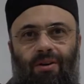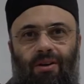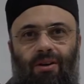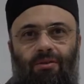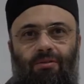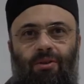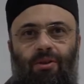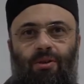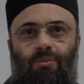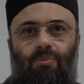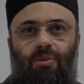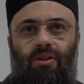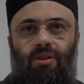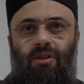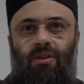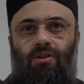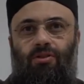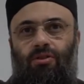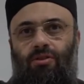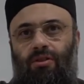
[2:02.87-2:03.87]
of good
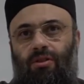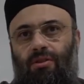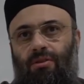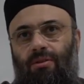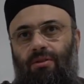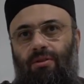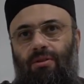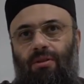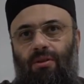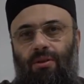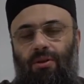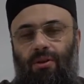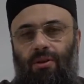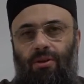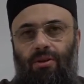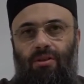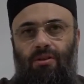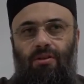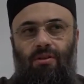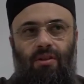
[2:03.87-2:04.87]
prediction,
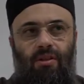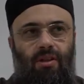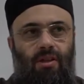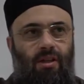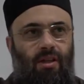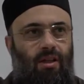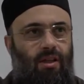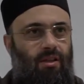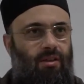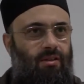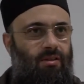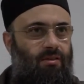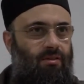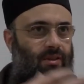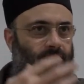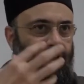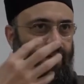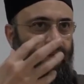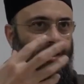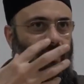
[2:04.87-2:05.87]
good
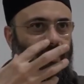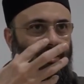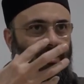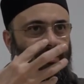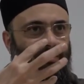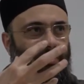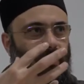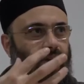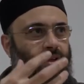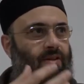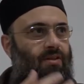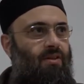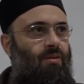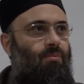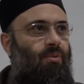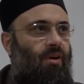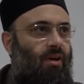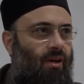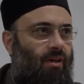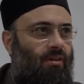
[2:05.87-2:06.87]
telling of things
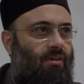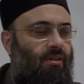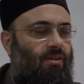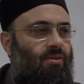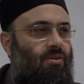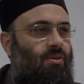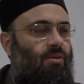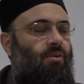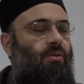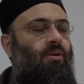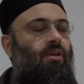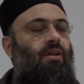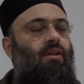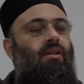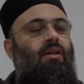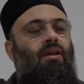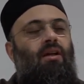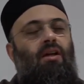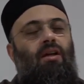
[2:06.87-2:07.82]
apart, and so on.